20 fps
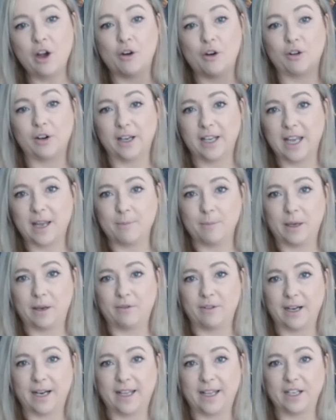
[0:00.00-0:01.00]
or it can be
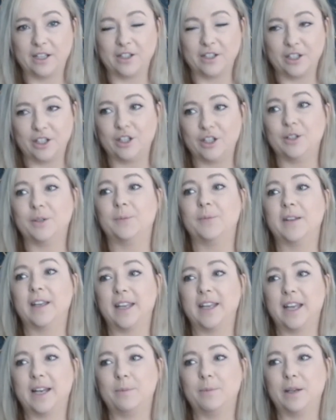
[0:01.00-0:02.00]
related to you.
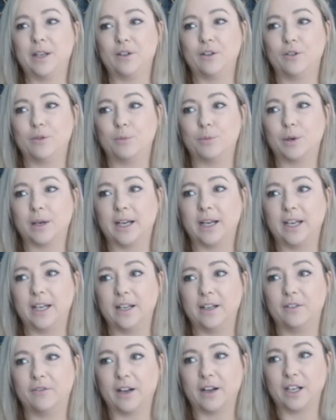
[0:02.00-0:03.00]
It can be your
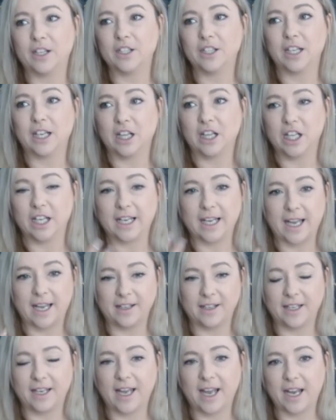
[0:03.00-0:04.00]
brain functioning like
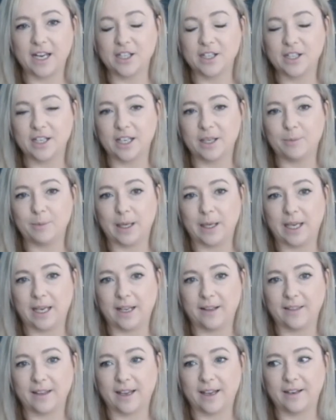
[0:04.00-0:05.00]
ADHD,
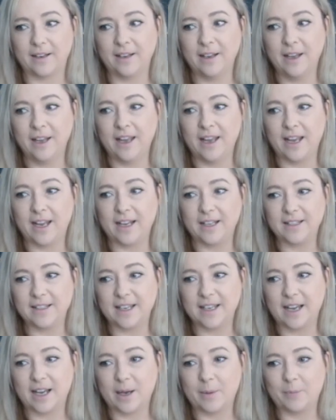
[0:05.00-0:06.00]
being that
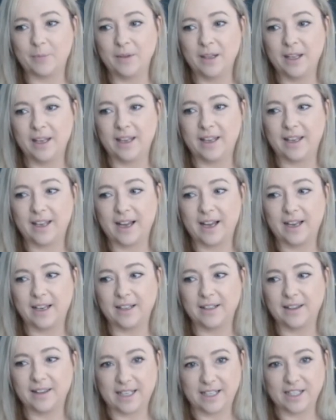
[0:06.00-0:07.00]
it can't
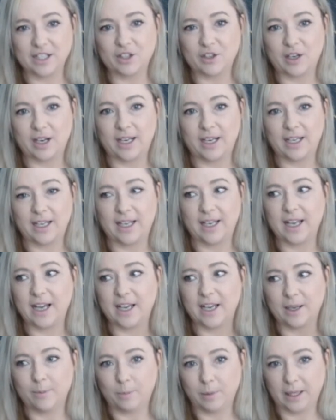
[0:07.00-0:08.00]
think straight, it
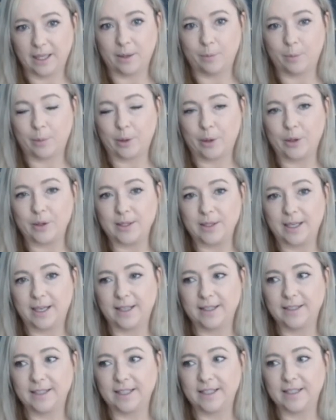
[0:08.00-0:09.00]
can't complete a
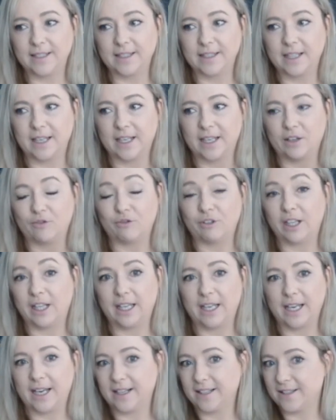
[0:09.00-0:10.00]
project, it's like
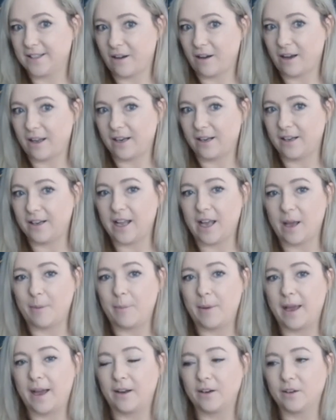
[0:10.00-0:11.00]
really excited
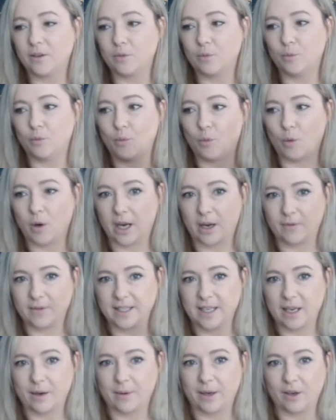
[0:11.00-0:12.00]
about whatever's
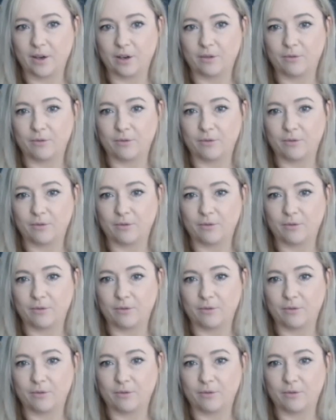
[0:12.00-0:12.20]
going on